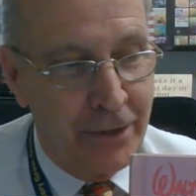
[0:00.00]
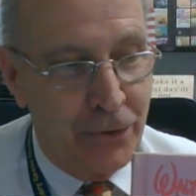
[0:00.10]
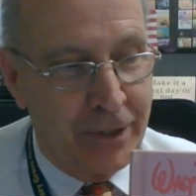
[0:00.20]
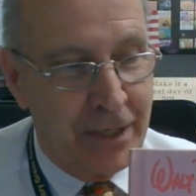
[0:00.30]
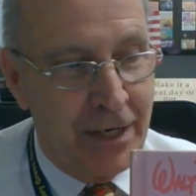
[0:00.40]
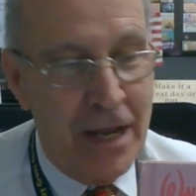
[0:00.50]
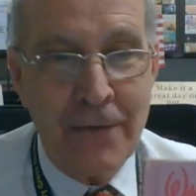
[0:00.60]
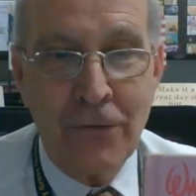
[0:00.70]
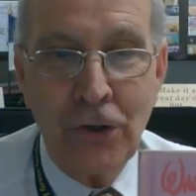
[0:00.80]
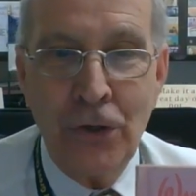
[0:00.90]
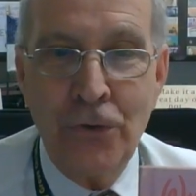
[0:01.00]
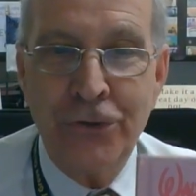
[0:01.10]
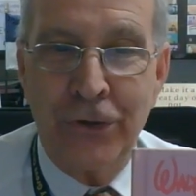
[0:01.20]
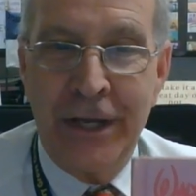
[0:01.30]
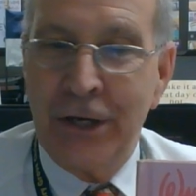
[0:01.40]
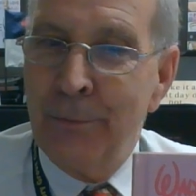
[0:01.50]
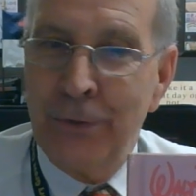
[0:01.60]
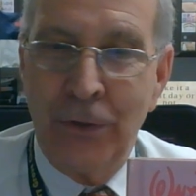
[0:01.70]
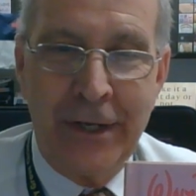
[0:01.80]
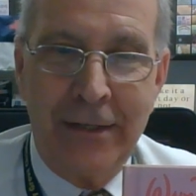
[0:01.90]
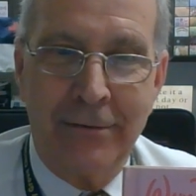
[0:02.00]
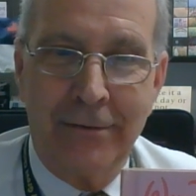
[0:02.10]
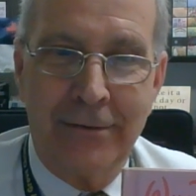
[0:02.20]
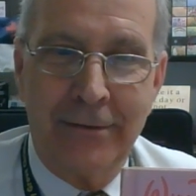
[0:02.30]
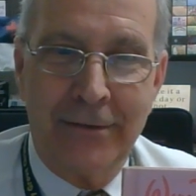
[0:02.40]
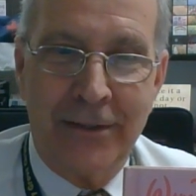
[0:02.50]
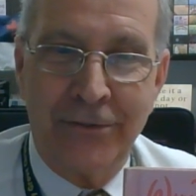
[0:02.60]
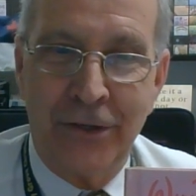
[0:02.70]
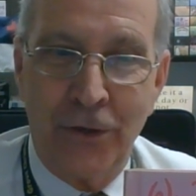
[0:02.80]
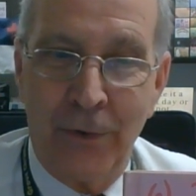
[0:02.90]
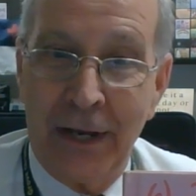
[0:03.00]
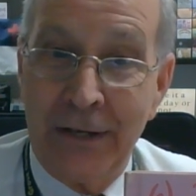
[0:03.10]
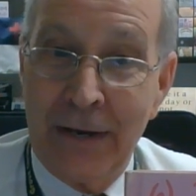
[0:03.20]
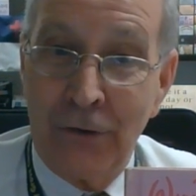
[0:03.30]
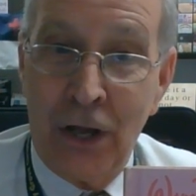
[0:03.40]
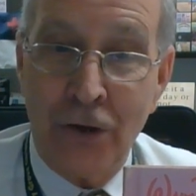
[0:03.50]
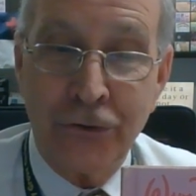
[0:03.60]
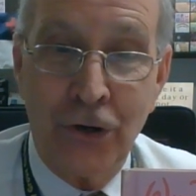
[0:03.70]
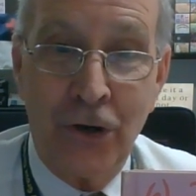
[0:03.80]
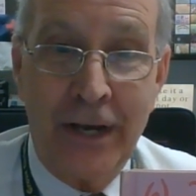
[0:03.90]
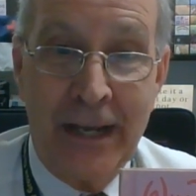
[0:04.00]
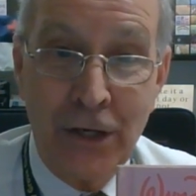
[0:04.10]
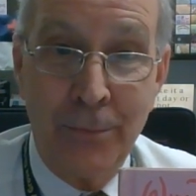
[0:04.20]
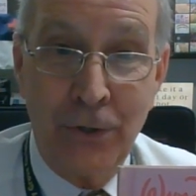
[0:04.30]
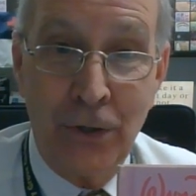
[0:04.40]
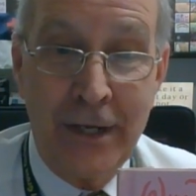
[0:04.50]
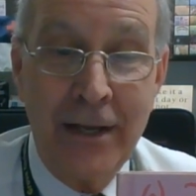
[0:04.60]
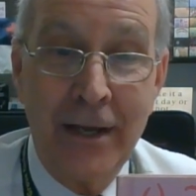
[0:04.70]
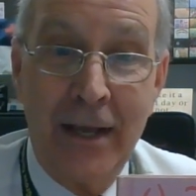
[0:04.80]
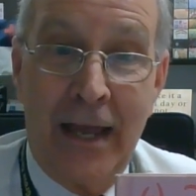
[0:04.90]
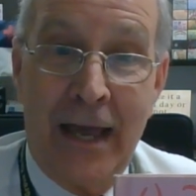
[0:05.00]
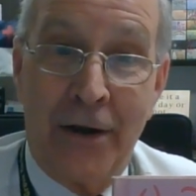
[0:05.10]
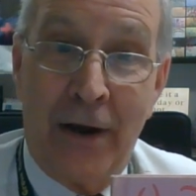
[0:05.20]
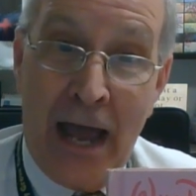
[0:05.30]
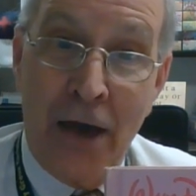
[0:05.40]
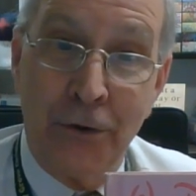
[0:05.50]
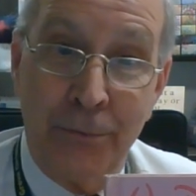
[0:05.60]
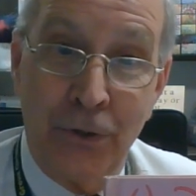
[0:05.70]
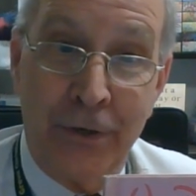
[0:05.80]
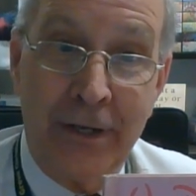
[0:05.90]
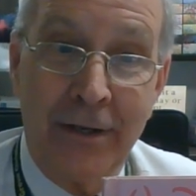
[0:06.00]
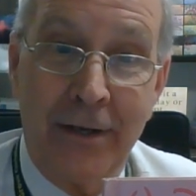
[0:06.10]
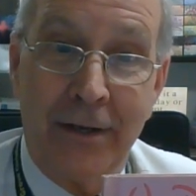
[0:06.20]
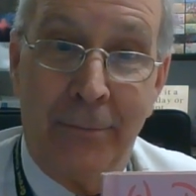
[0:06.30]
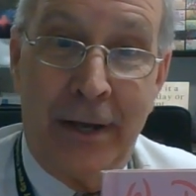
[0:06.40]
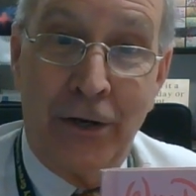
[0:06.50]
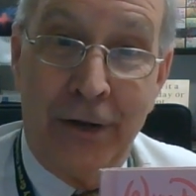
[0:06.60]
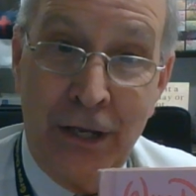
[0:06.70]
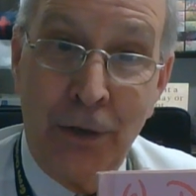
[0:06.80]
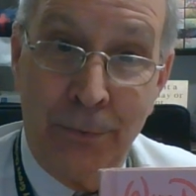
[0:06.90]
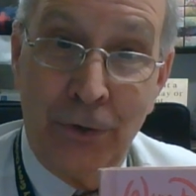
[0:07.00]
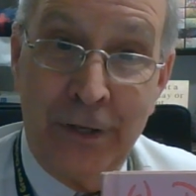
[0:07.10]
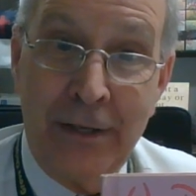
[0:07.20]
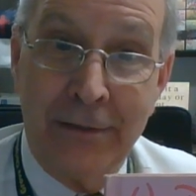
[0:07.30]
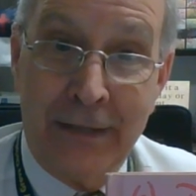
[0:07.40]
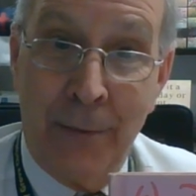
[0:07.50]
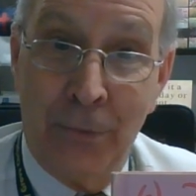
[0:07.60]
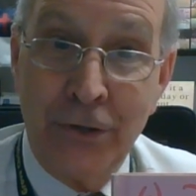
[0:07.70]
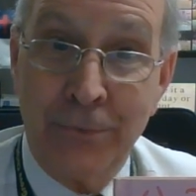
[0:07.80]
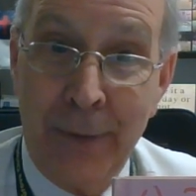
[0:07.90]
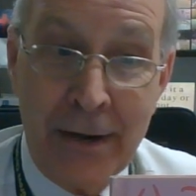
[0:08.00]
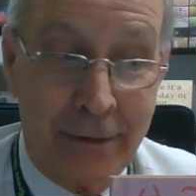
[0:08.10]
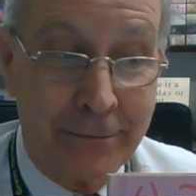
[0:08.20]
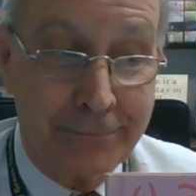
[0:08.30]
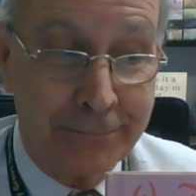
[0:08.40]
You can never lose your inner beauty. Cinderella never lost her inner beauty, and her outer beauty made her inner beauty that much better.